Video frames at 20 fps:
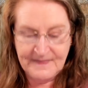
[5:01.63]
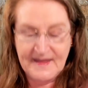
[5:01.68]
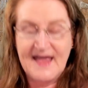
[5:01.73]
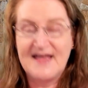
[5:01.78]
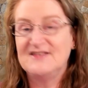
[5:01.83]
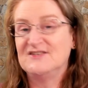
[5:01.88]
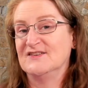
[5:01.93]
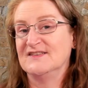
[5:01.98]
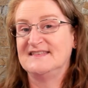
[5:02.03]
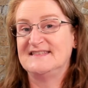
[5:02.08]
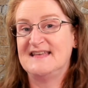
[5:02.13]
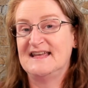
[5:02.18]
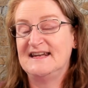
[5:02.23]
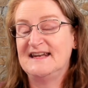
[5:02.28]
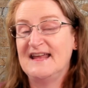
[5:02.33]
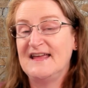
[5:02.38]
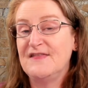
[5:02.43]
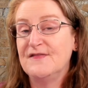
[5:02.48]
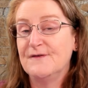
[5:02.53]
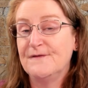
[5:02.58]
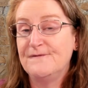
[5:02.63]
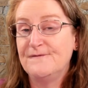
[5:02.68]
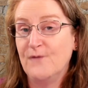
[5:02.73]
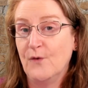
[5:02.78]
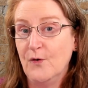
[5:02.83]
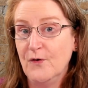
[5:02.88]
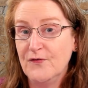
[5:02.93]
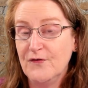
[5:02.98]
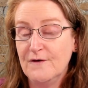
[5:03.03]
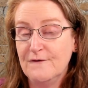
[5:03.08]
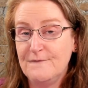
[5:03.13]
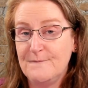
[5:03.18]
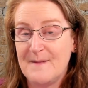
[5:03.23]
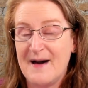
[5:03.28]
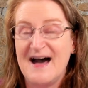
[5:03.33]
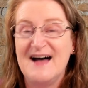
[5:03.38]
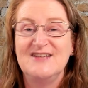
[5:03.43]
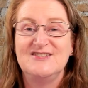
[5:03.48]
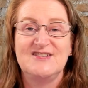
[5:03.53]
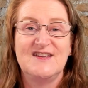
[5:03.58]
It's on Saturday, the 4th of
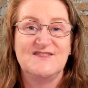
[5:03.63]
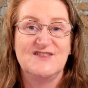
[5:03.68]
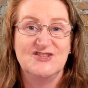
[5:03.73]
March at the